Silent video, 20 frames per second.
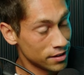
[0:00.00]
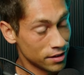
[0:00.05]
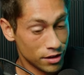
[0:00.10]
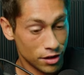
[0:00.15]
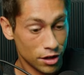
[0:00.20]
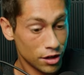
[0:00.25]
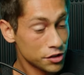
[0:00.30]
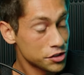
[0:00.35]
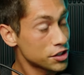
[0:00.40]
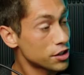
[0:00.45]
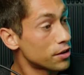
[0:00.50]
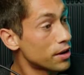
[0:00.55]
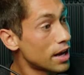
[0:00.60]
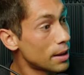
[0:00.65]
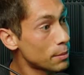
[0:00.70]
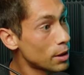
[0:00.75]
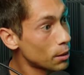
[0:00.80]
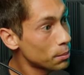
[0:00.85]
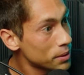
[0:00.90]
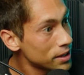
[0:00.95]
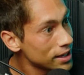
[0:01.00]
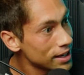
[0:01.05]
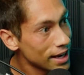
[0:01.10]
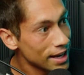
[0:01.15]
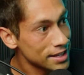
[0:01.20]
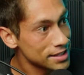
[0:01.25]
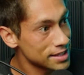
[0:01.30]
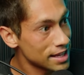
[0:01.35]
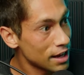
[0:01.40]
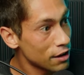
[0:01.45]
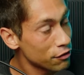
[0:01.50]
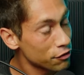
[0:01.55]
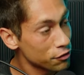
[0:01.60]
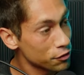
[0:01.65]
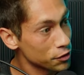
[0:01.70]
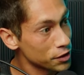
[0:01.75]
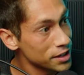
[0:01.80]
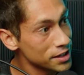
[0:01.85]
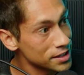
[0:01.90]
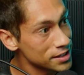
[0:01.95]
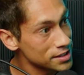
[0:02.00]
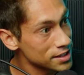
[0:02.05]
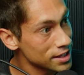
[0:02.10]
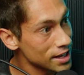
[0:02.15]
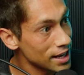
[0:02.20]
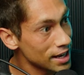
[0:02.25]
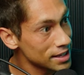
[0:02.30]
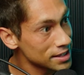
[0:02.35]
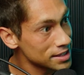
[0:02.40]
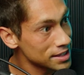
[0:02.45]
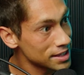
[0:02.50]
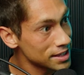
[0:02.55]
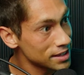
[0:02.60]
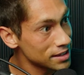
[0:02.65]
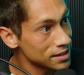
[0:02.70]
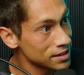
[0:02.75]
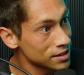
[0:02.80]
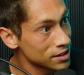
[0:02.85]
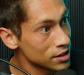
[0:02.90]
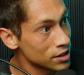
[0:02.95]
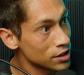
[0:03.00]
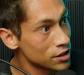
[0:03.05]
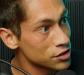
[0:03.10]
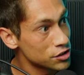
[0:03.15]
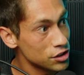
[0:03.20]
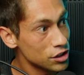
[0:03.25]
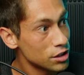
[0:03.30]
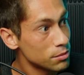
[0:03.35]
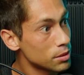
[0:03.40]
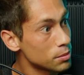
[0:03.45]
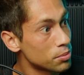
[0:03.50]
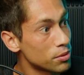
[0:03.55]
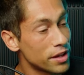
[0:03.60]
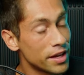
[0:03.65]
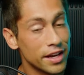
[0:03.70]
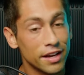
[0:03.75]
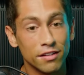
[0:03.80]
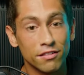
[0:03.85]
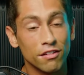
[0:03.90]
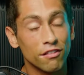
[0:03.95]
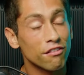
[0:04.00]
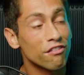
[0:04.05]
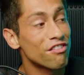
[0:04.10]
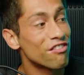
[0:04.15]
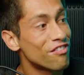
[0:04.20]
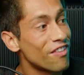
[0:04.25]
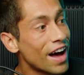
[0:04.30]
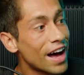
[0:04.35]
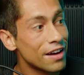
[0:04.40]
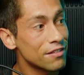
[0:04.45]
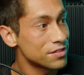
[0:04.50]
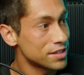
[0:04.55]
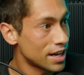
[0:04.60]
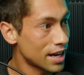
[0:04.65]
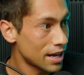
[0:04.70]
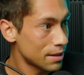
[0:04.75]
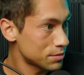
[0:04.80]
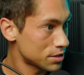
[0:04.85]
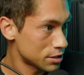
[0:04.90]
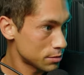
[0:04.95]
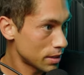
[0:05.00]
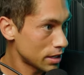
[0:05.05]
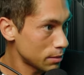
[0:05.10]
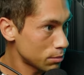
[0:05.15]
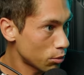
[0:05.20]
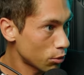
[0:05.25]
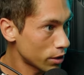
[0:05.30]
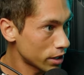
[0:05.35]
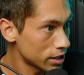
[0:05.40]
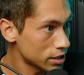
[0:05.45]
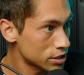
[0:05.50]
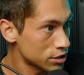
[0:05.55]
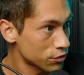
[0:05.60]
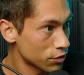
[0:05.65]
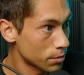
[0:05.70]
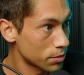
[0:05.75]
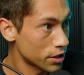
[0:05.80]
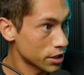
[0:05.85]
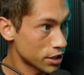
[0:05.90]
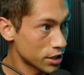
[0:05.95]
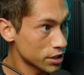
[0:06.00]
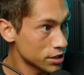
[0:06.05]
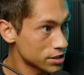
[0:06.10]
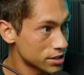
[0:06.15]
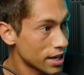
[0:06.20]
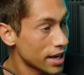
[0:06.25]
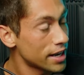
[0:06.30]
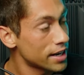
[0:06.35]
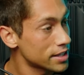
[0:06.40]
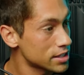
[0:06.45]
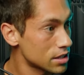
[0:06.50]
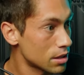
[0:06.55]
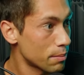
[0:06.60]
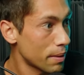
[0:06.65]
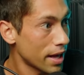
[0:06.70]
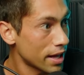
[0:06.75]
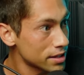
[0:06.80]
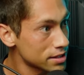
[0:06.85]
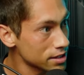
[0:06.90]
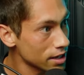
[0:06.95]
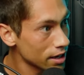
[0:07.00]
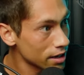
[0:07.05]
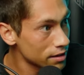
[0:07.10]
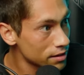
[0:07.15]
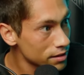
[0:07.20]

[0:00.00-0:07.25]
Also, MLP has that freeze at 18. So you could be playing 5 times as many points from the good side as the bad side.